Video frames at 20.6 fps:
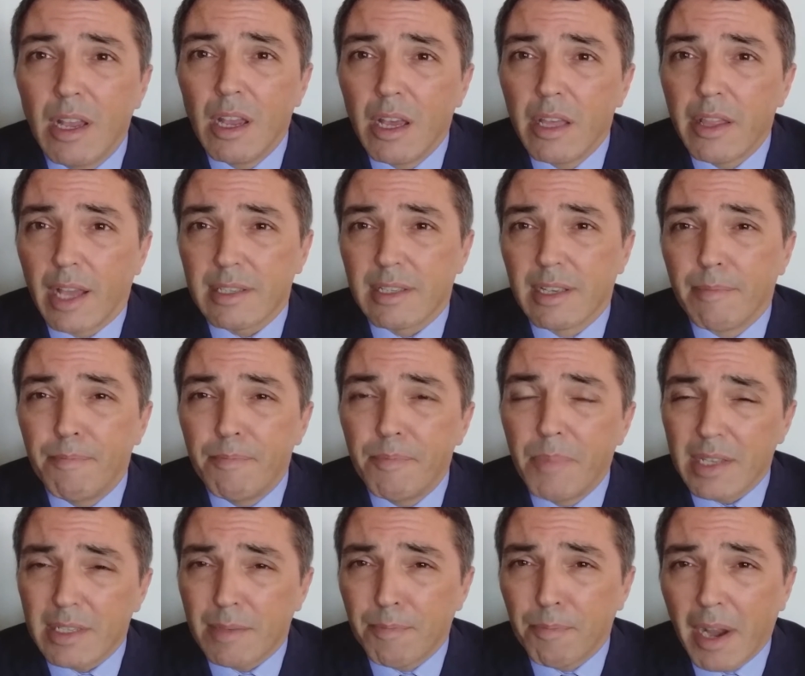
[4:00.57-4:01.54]

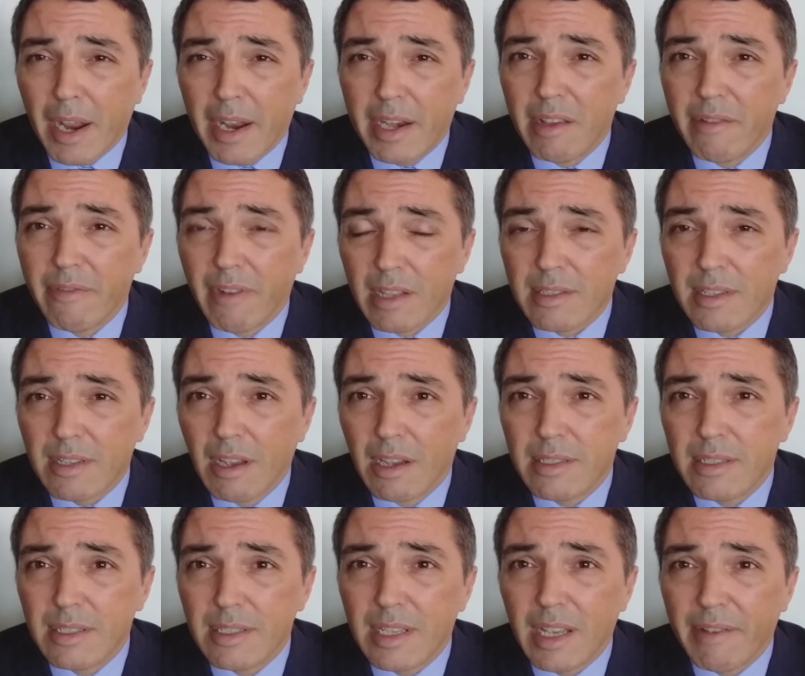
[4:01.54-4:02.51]
That's plenty of
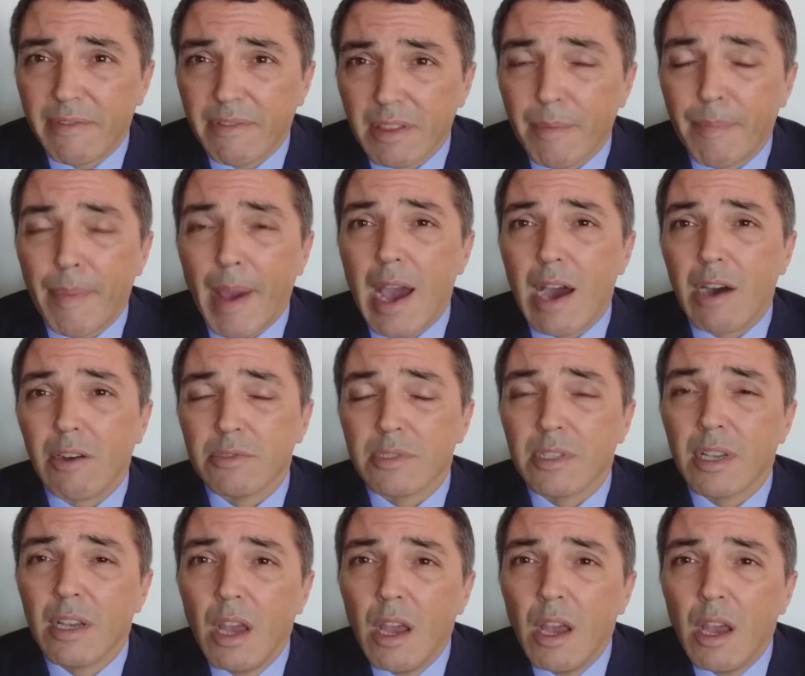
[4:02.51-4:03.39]
uncertainty for the pound.